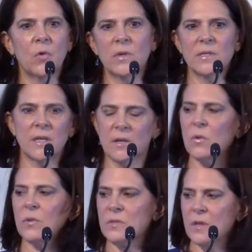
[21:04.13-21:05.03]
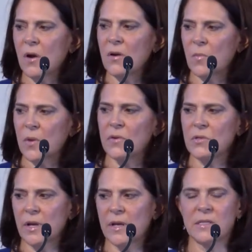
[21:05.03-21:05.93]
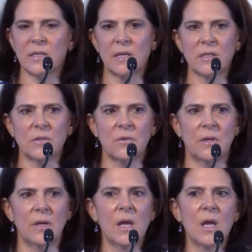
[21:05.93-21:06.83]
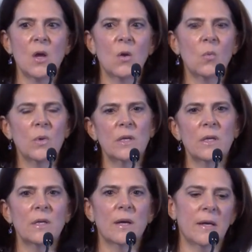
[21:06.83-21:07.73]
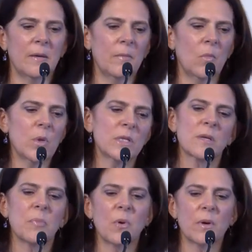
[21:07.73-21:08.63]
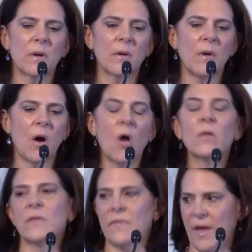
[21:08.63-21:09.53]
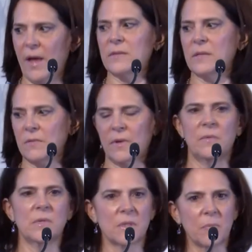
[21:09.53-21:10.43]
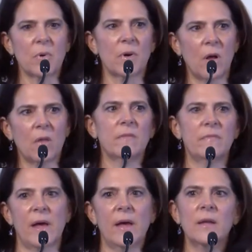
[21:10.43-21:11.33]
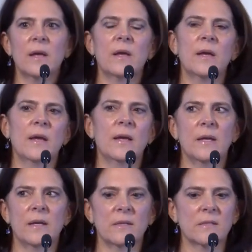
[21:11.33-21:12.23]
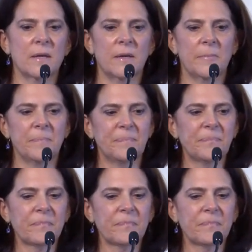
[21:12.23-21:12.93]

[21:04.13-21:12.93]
who the stakeholders are, and what they're trying to get to. And we um, we support all of that, right? We support all of that, and um,